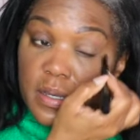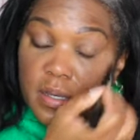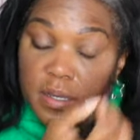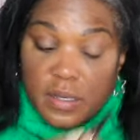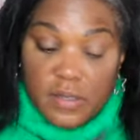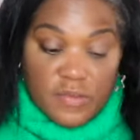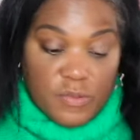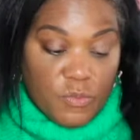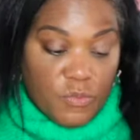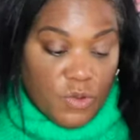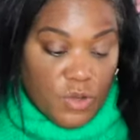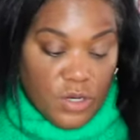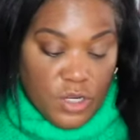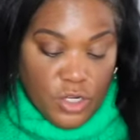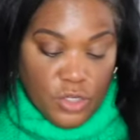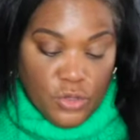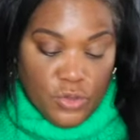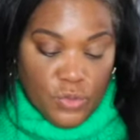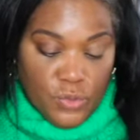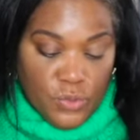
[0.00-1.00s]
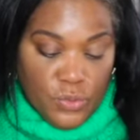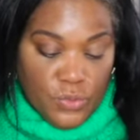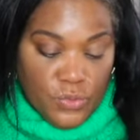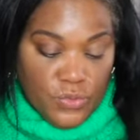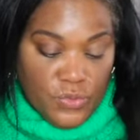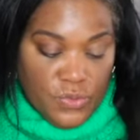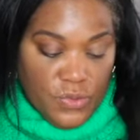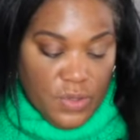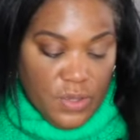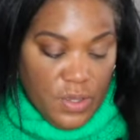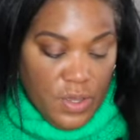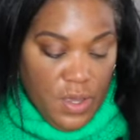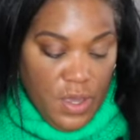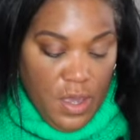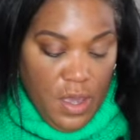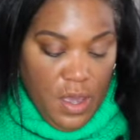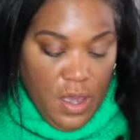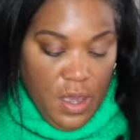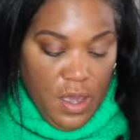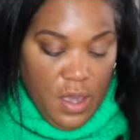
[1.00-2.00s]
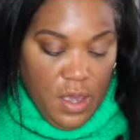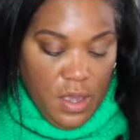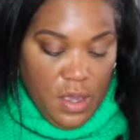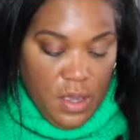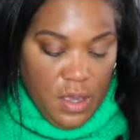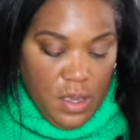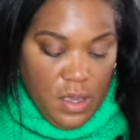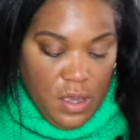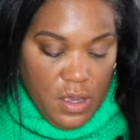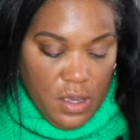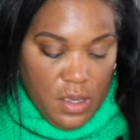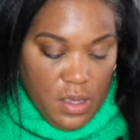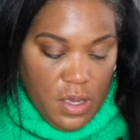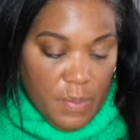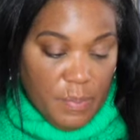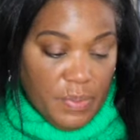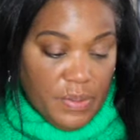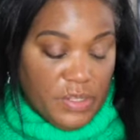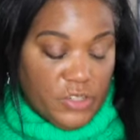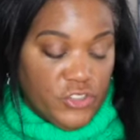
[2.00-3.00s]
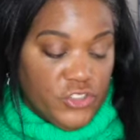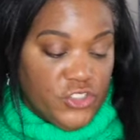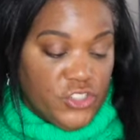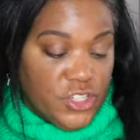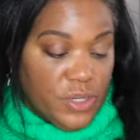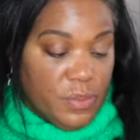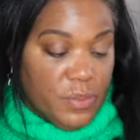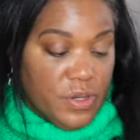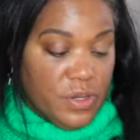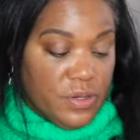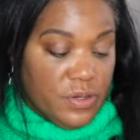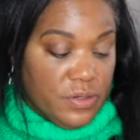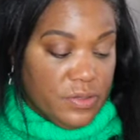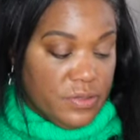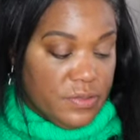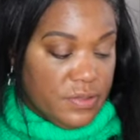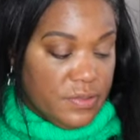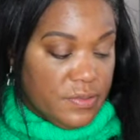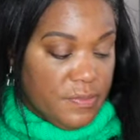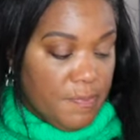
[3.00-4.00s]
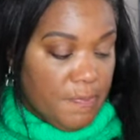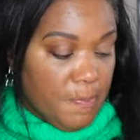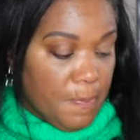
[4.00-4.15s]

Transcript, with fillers: because I'm going to use a couple of shimmers